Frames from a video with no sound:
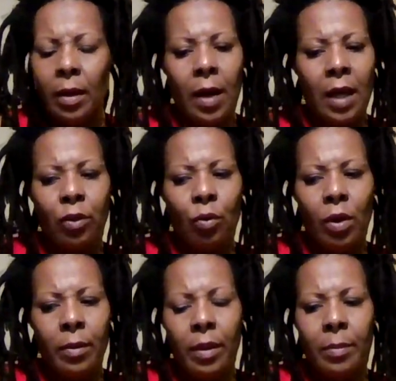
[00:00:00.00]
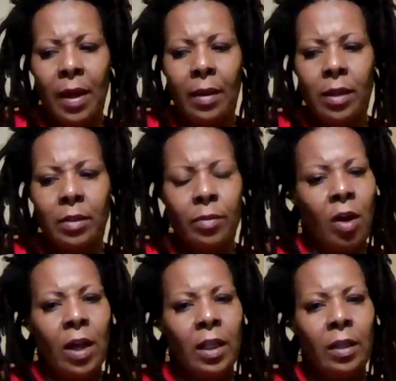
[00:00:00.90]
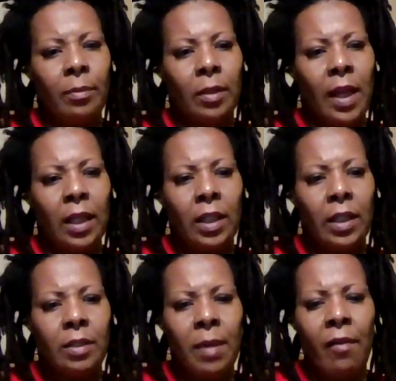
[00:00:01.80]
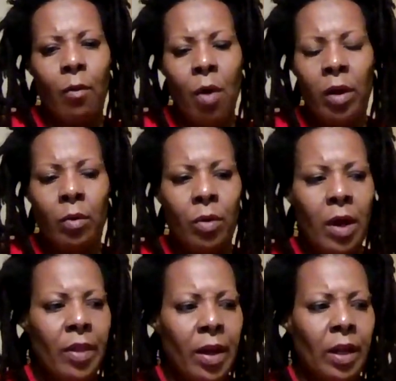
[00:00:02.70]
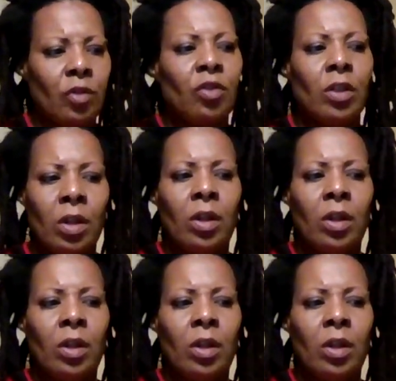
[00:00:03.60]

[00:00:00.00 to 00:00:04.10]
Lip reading: I thought it's highly likely is marijuana. What other kind of drug?